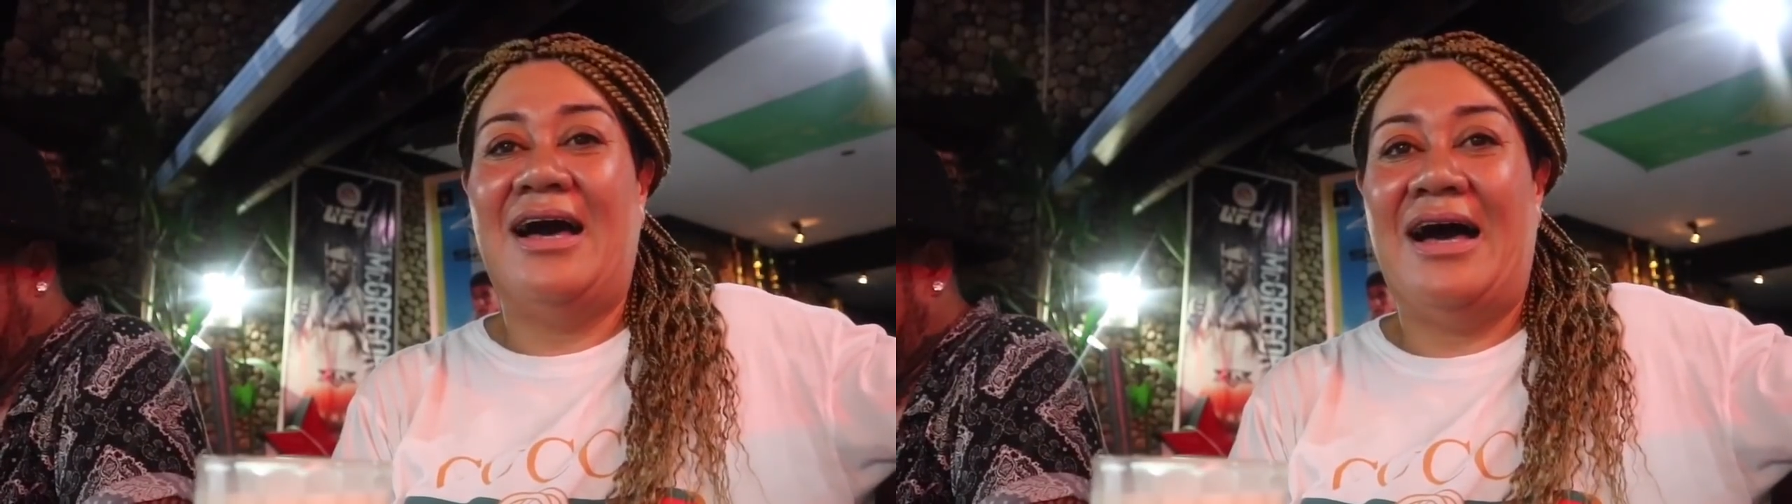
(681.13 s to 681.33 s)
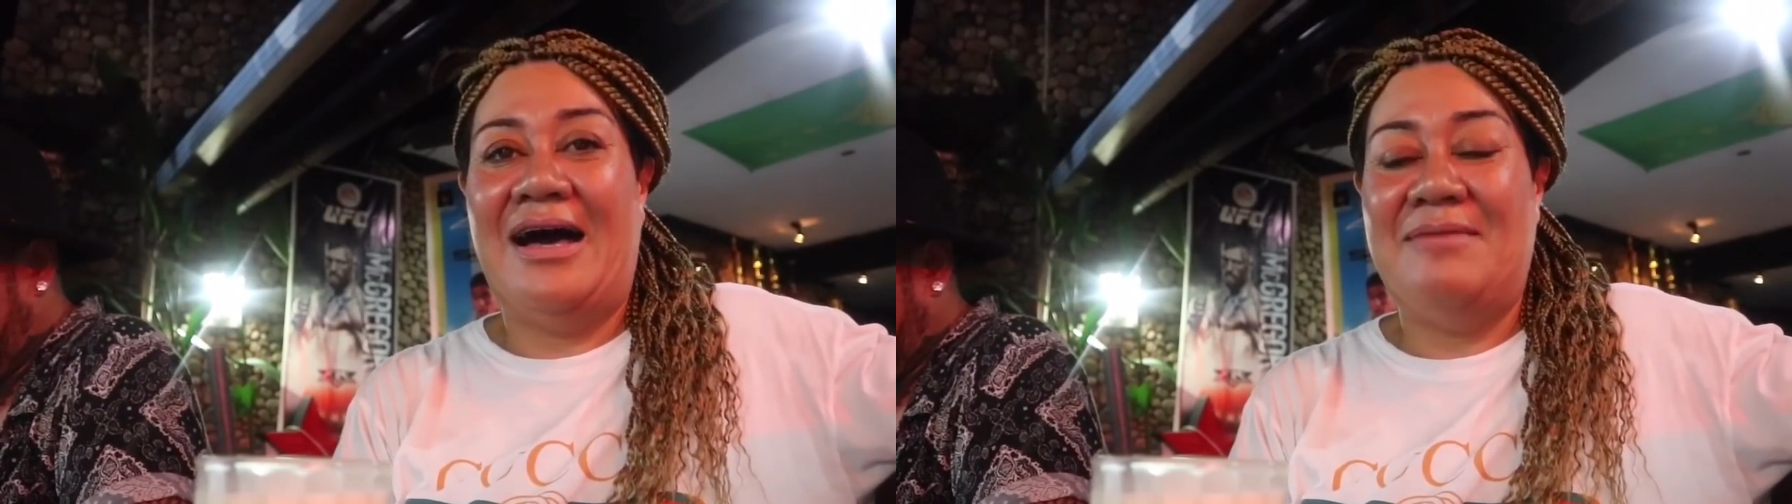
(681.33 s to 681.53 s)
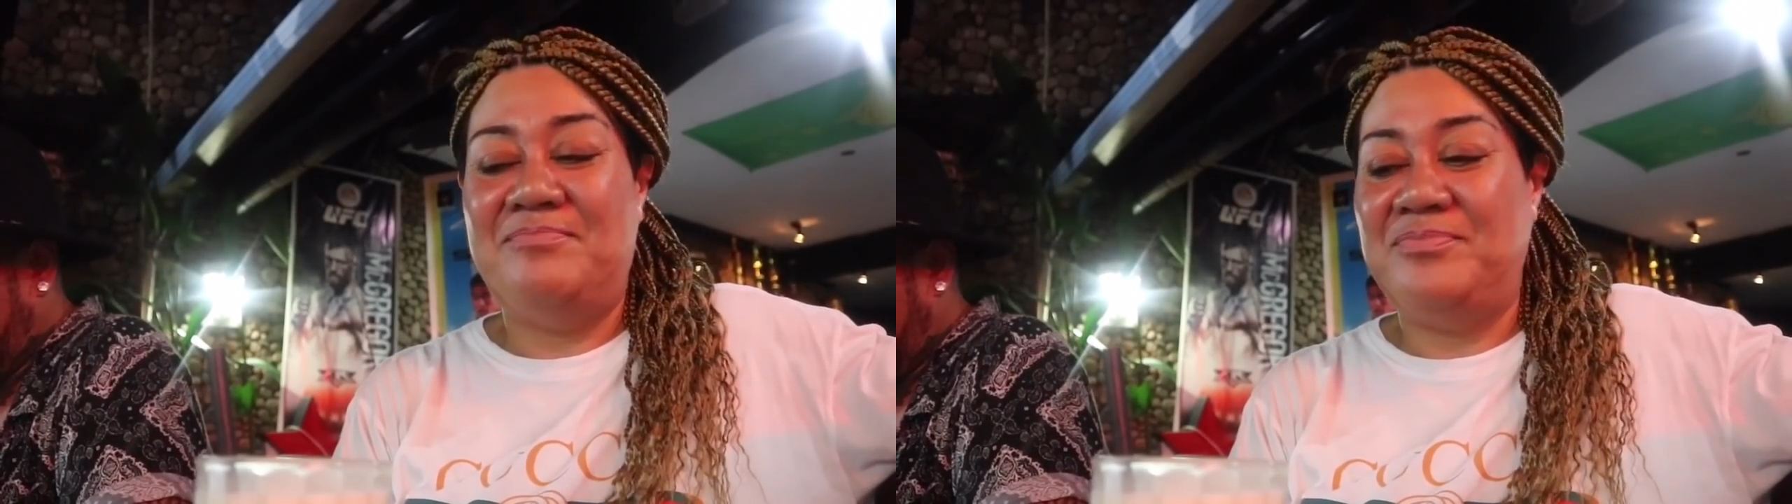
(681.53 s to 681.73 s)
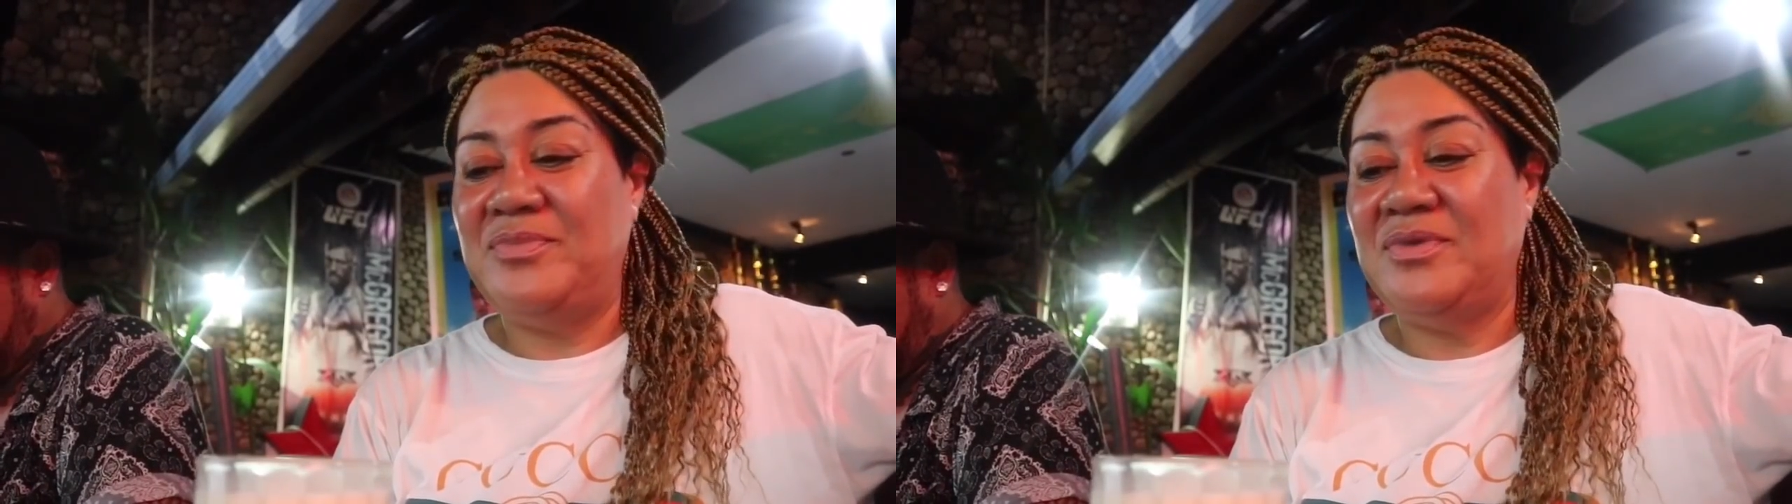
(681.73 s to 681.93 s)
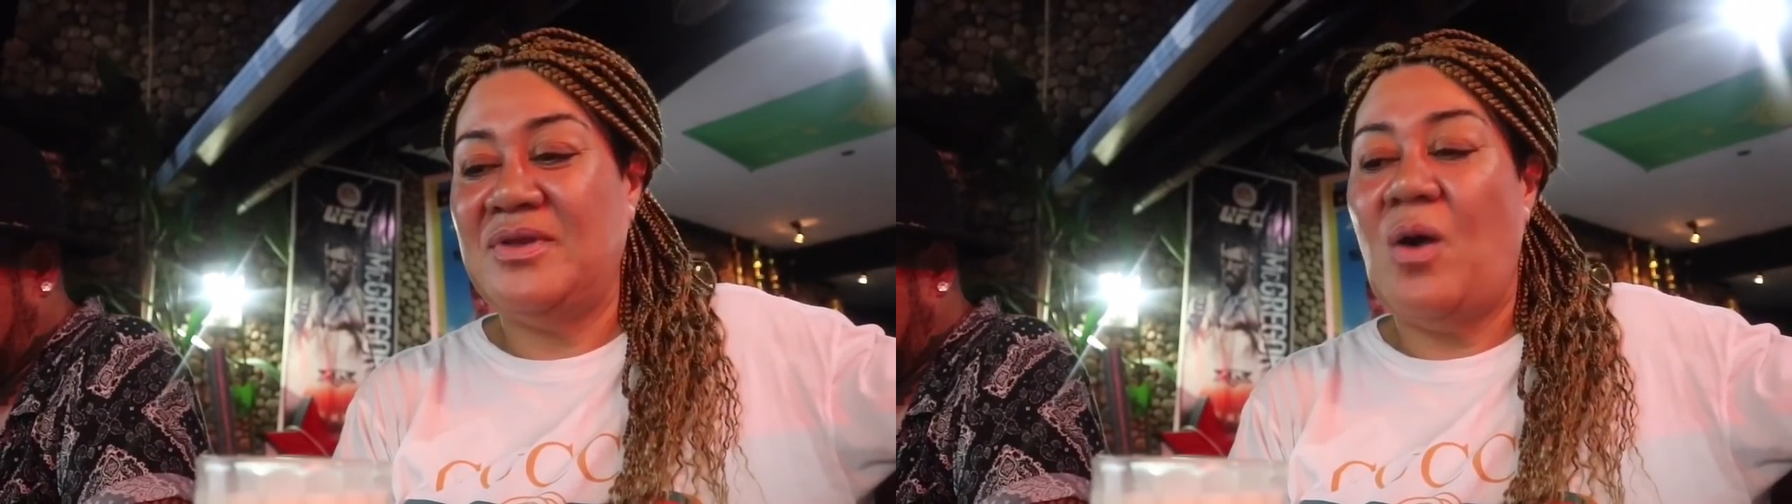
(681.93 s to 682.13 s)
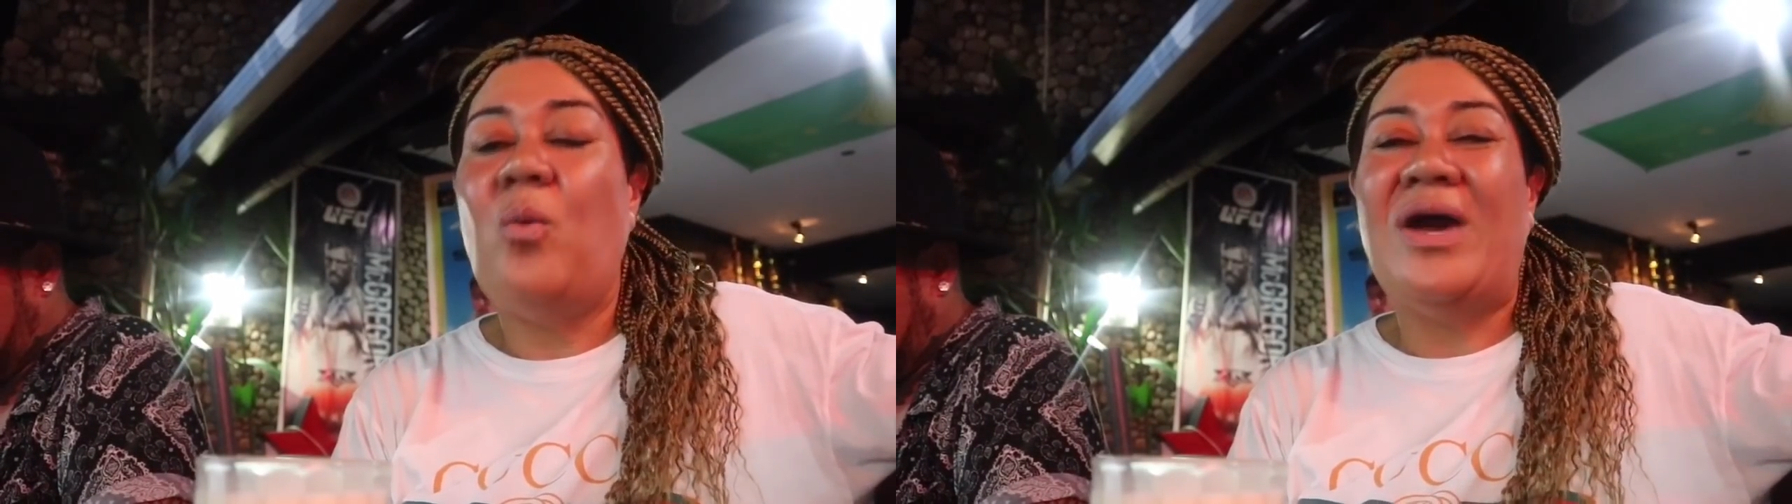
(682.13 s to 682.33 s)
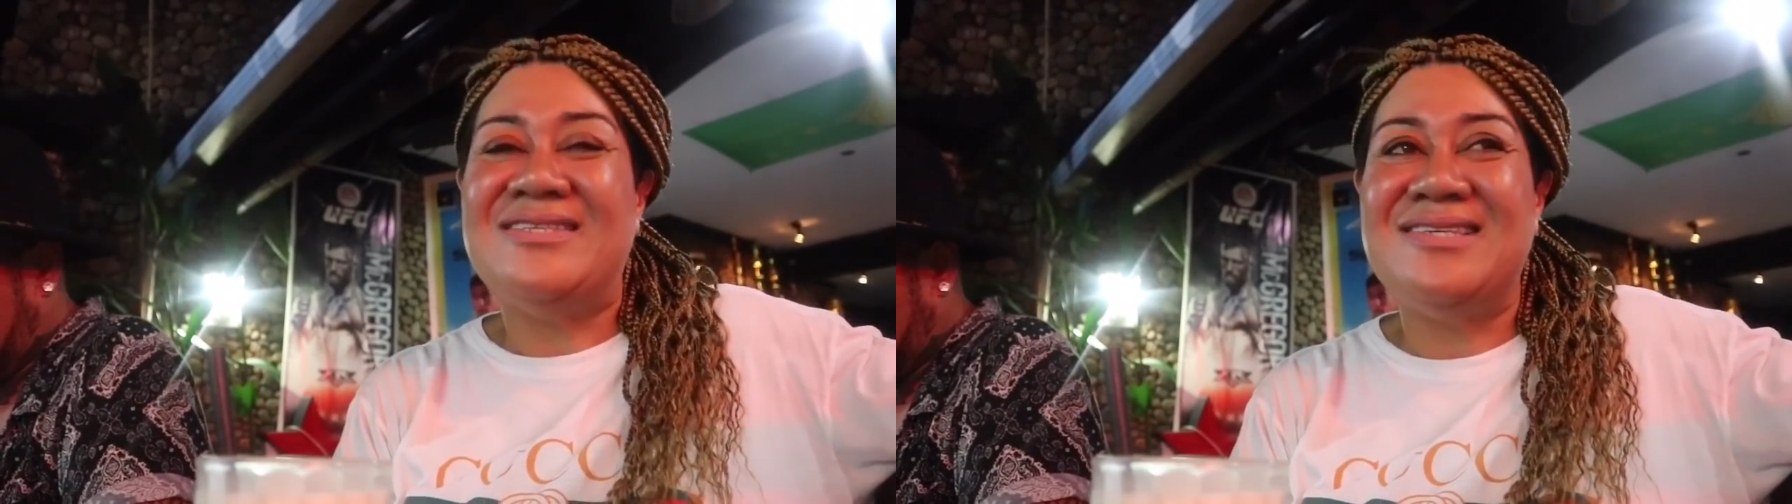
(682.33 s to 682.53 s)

Um, wet